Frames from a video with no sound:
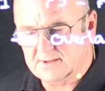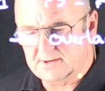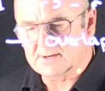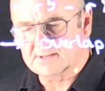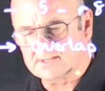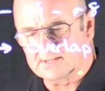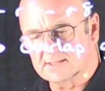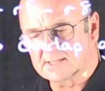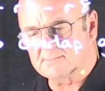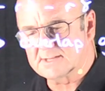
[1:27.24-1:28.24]
that you can
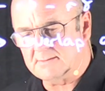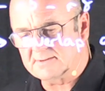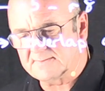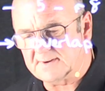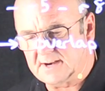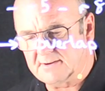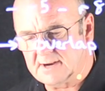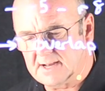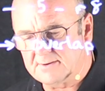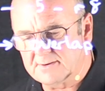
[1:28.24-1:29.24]
still sometimes find
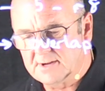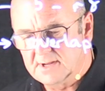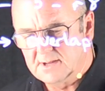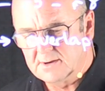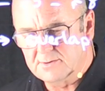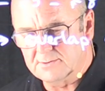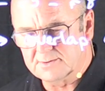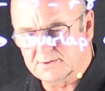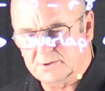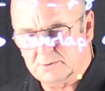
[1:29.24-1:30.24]
around
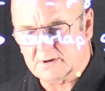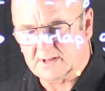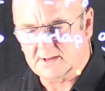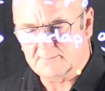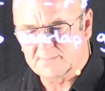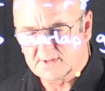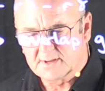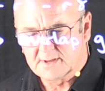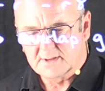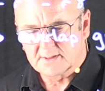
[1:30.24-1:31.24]
called Newbler
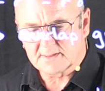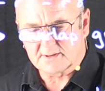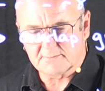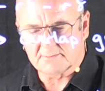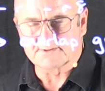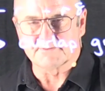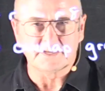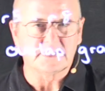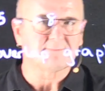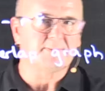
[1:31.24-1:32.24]
that was
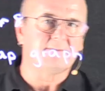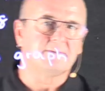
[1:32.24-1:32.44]
released by